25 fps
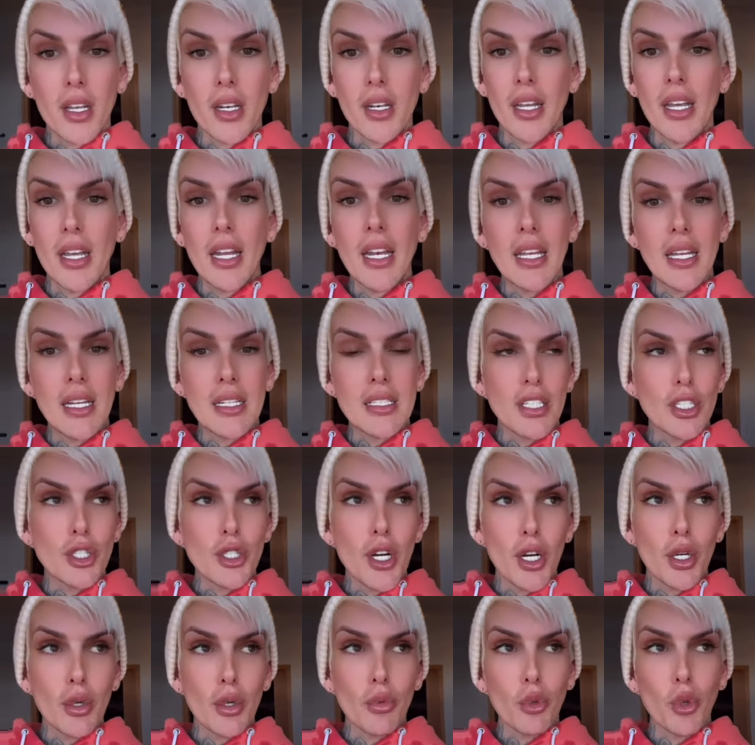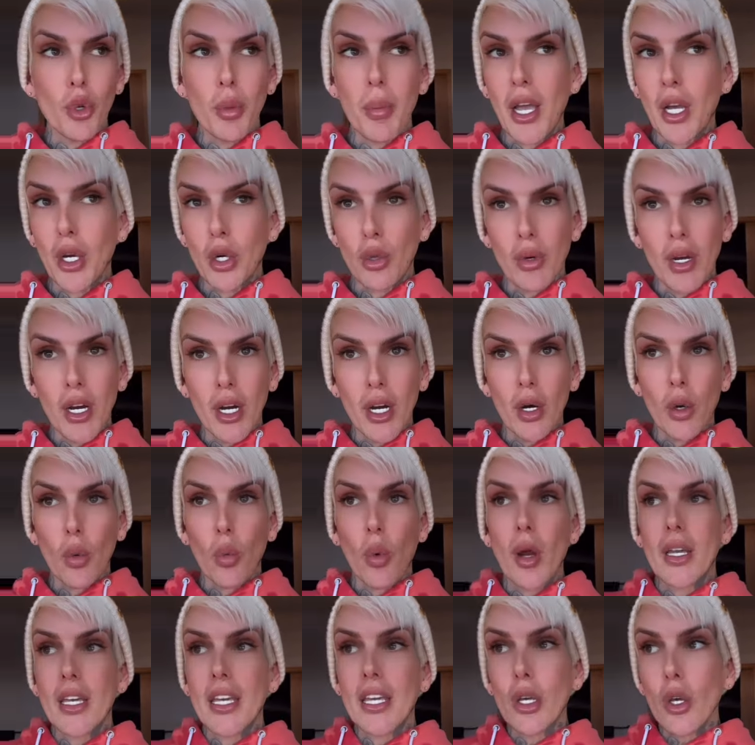idiots that tried to ruin my career.
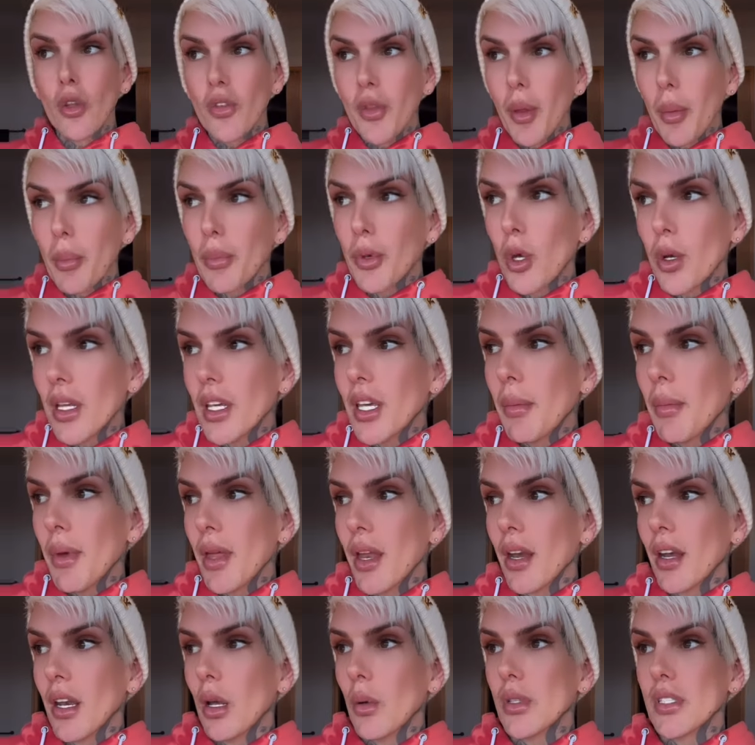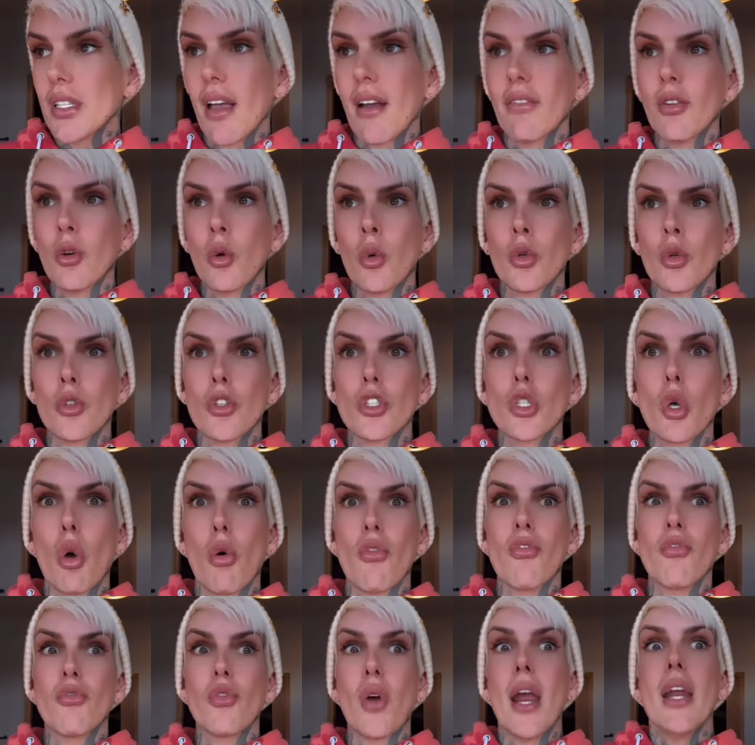What killed the beauty community was everyone was so
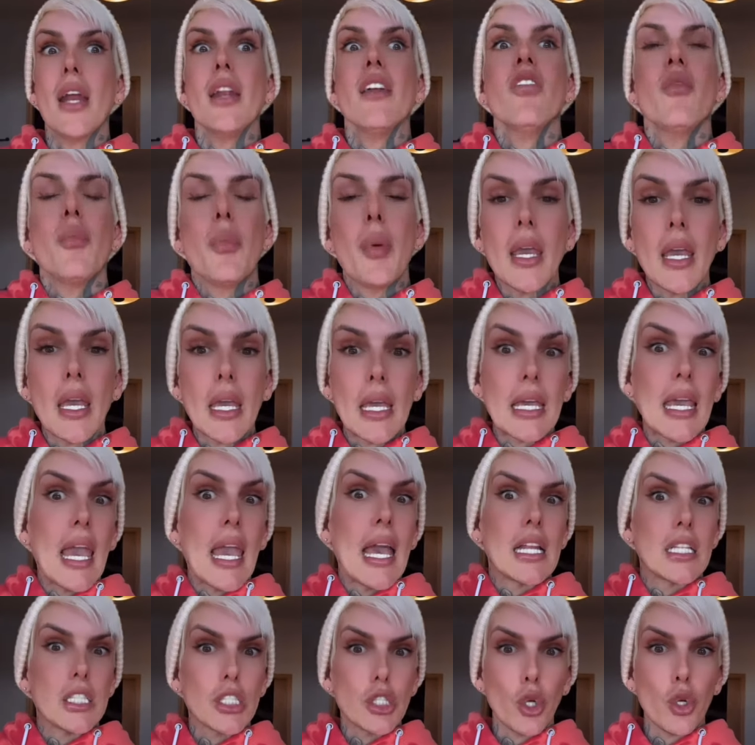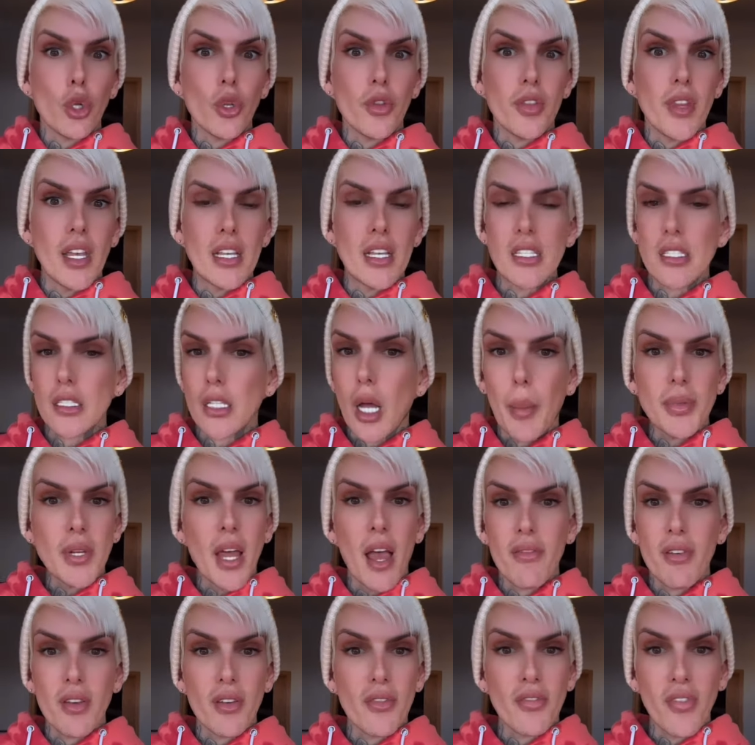afraid of being canceled. They stopped
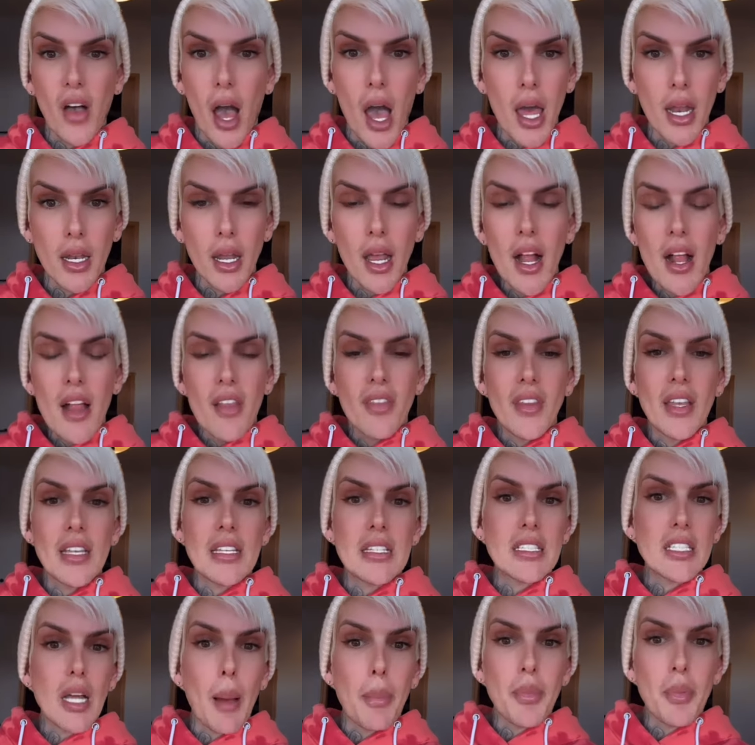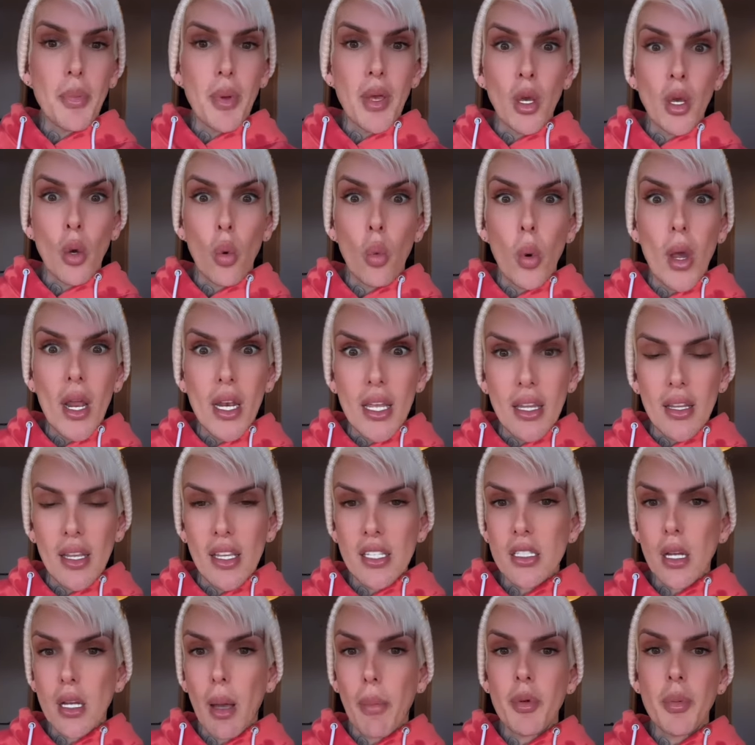having fun. They stopped being witty. They
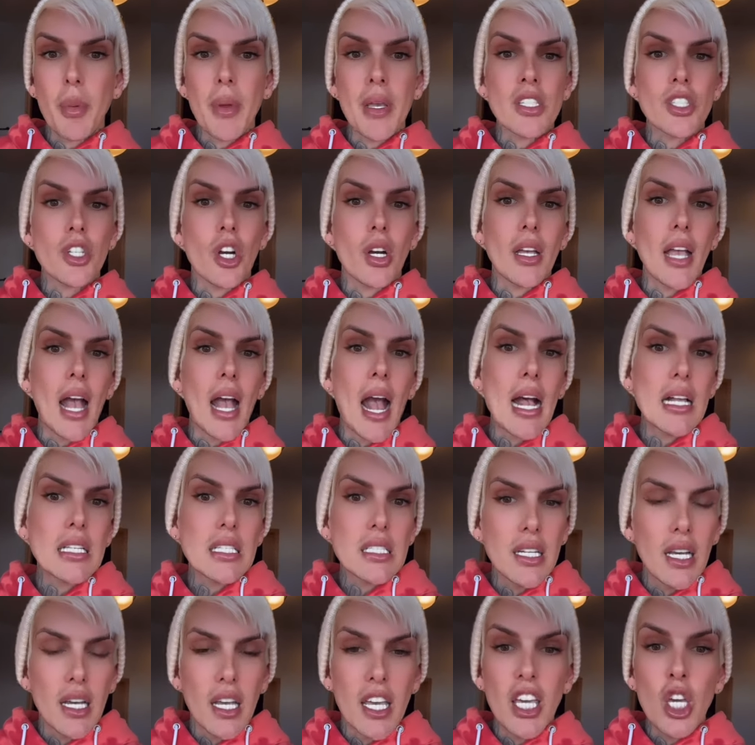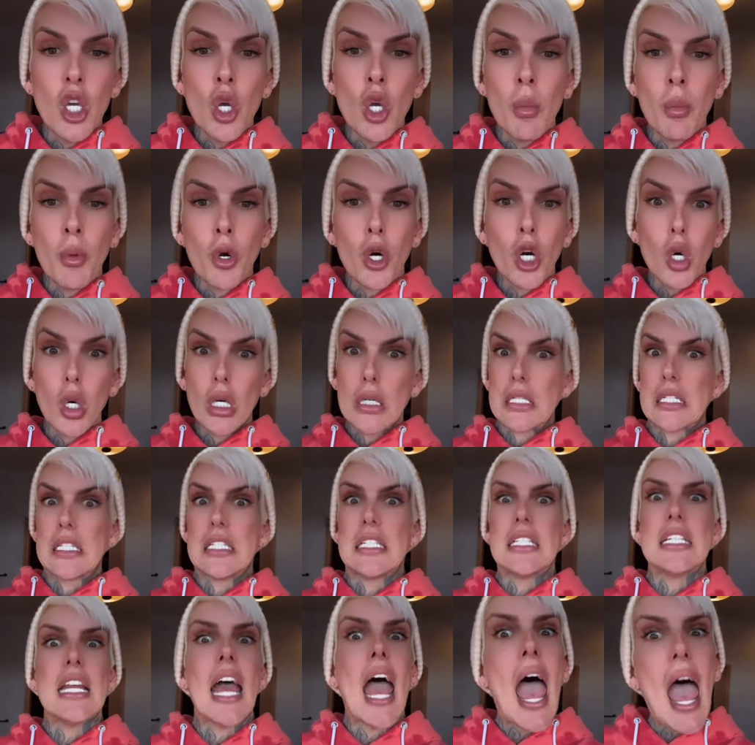stopped being sarcastic. Humor
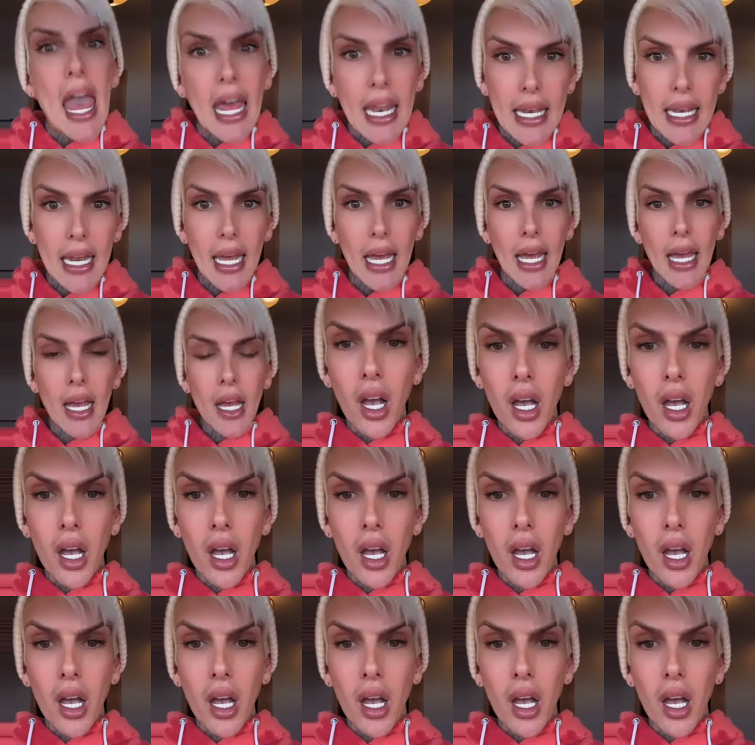dead.